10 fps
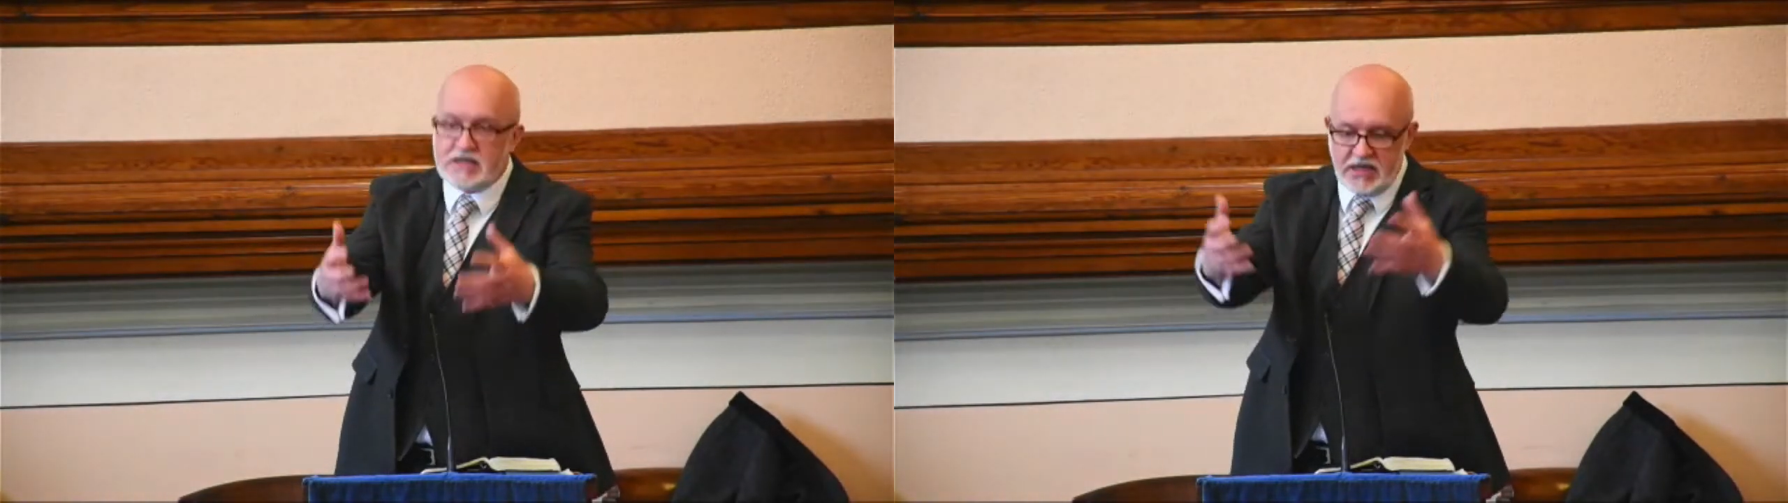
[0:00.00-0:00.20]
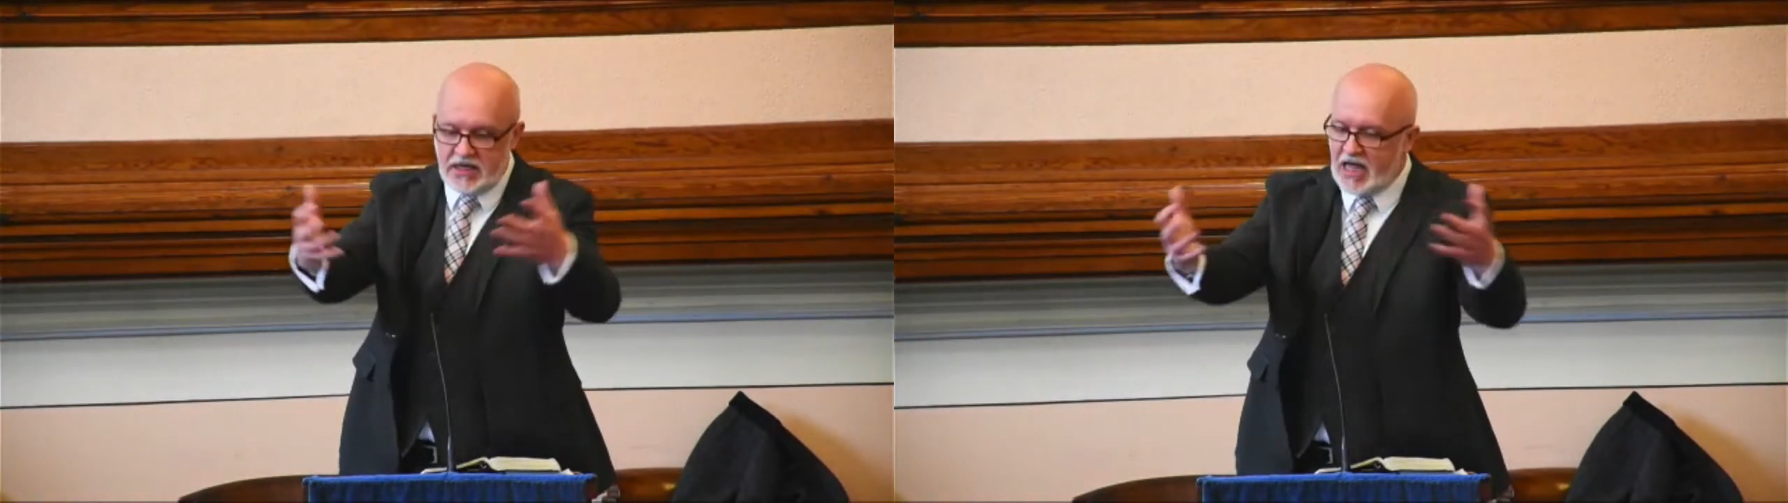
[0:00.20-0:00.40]

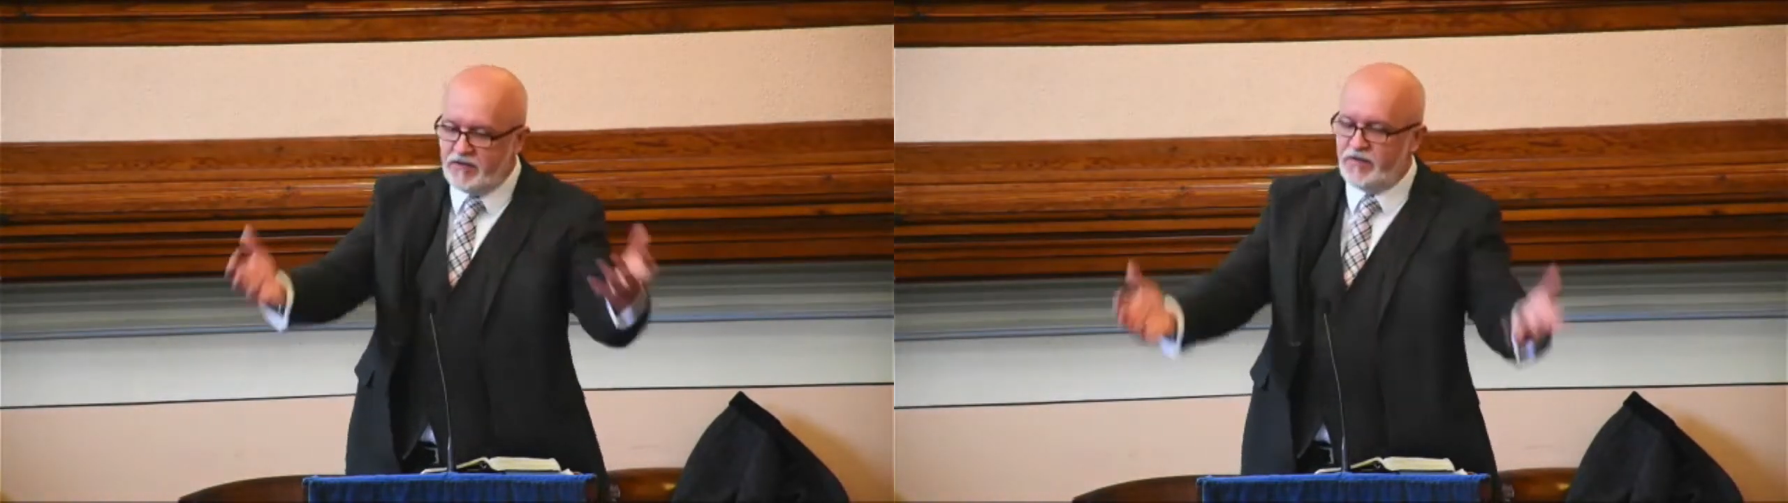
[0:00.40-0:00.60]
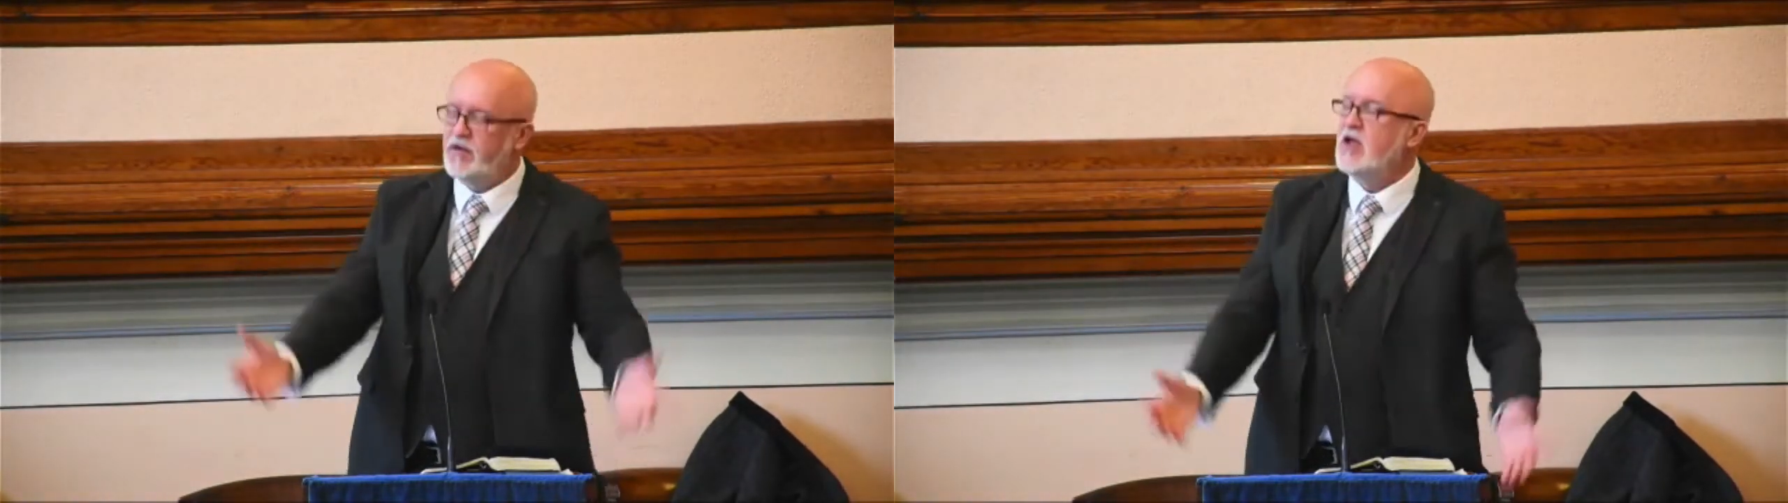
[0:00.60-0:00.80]

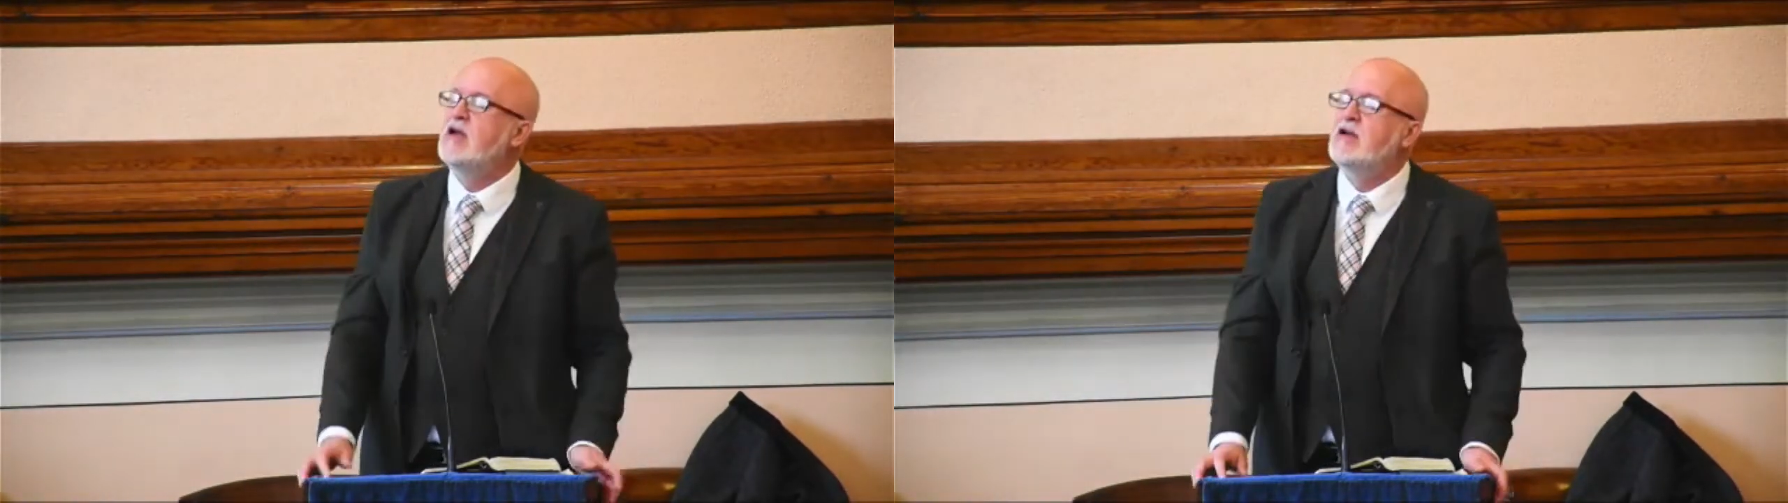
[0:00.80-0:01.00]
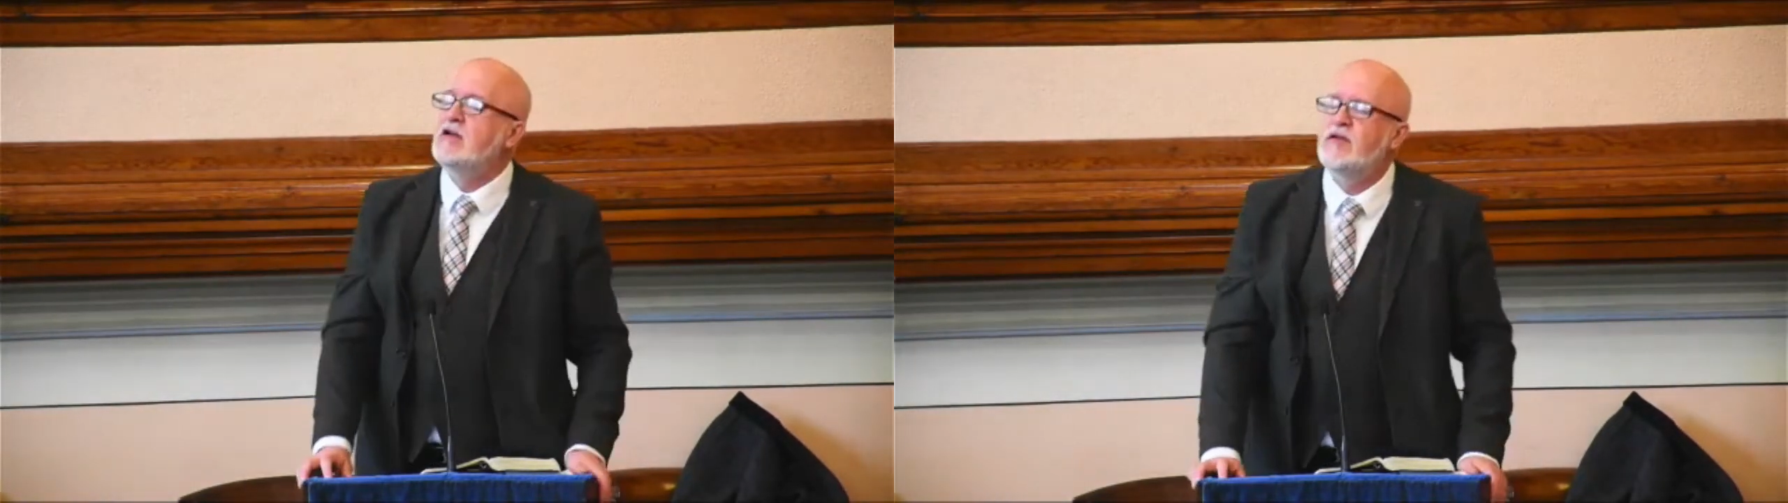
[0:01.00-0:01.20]
love
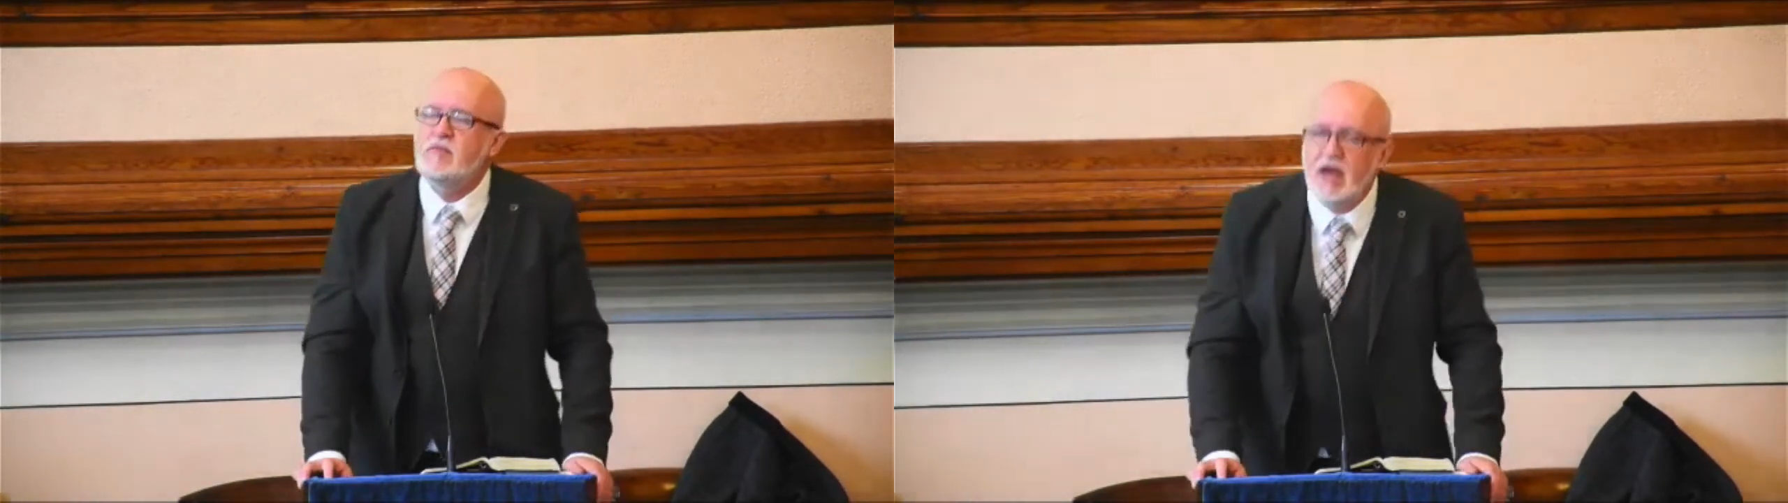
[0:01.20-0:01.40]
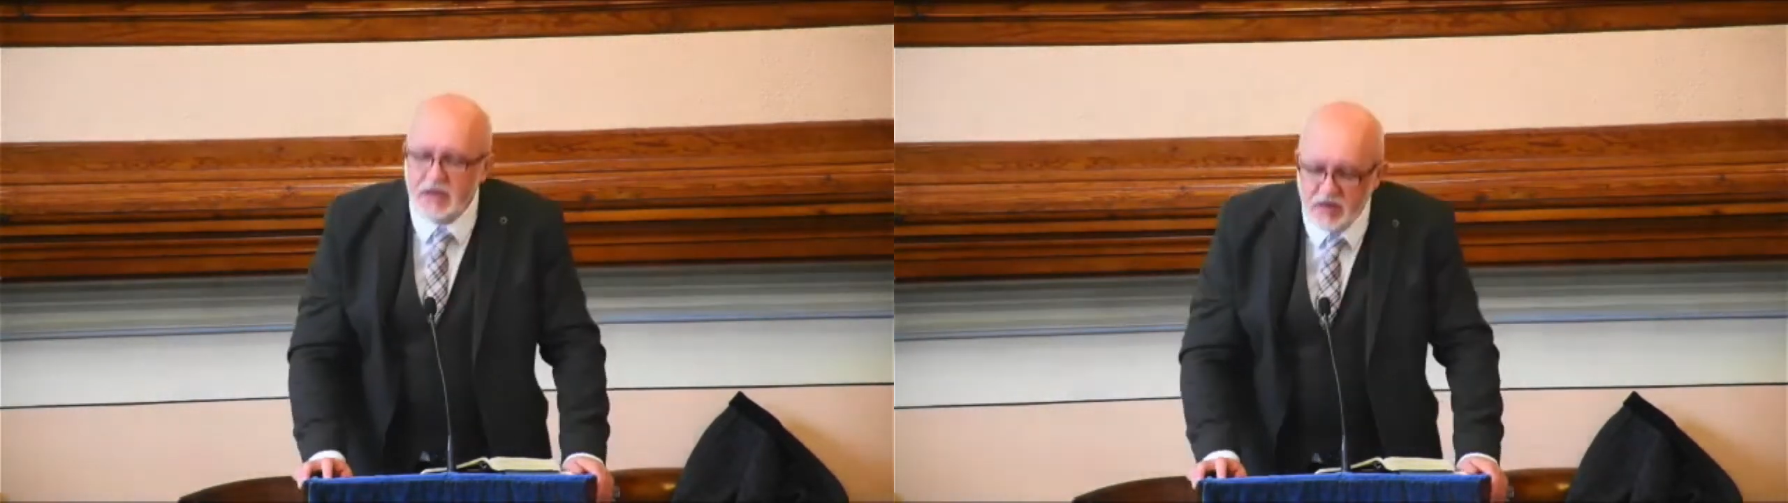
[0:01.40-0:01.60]
for
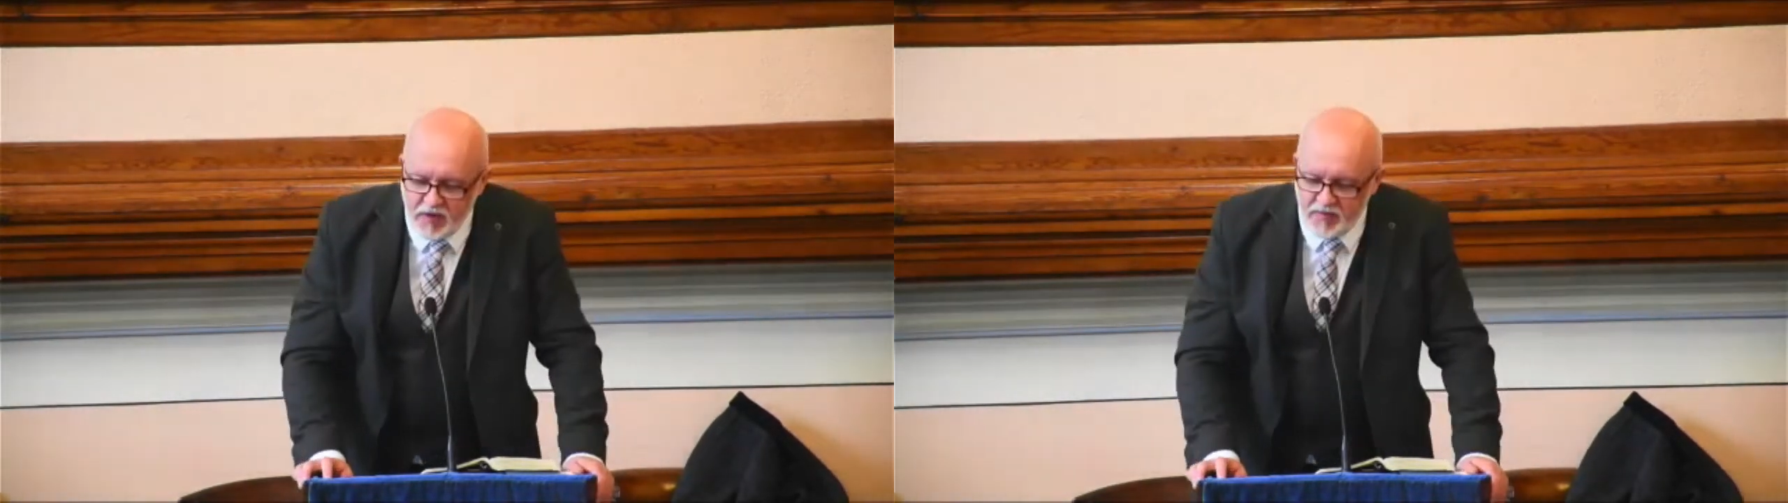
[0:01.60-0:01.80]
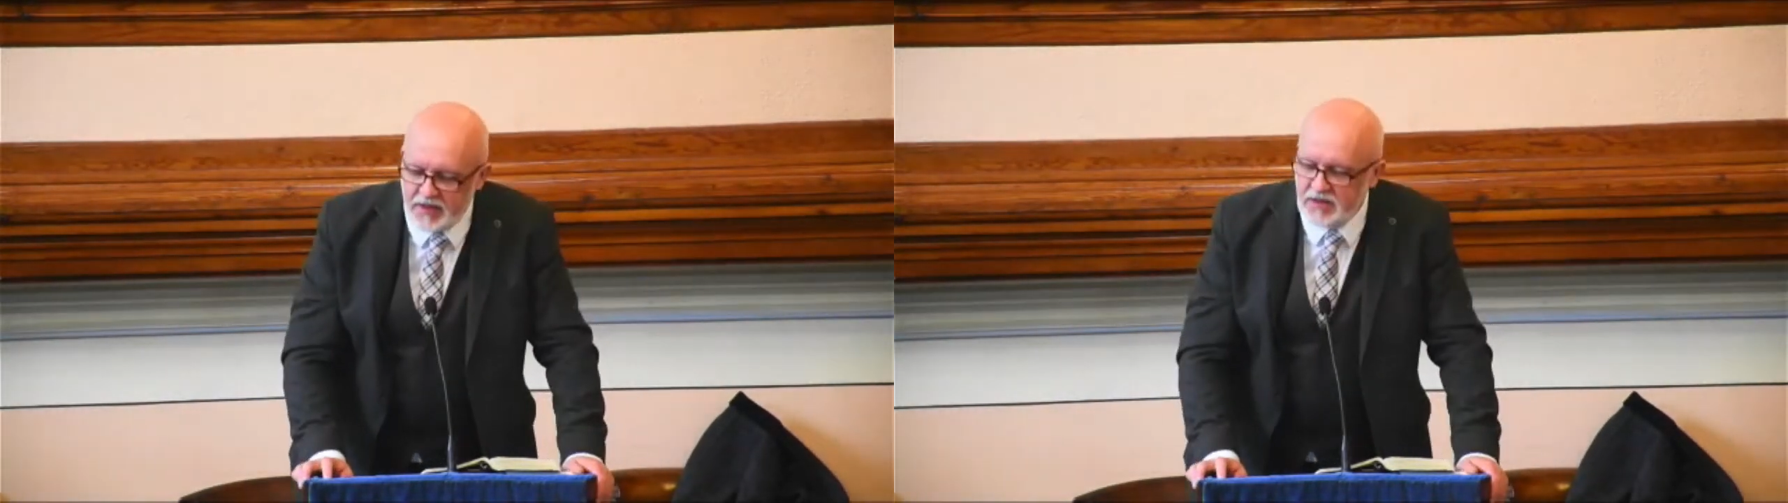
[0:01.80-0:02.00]
men and women.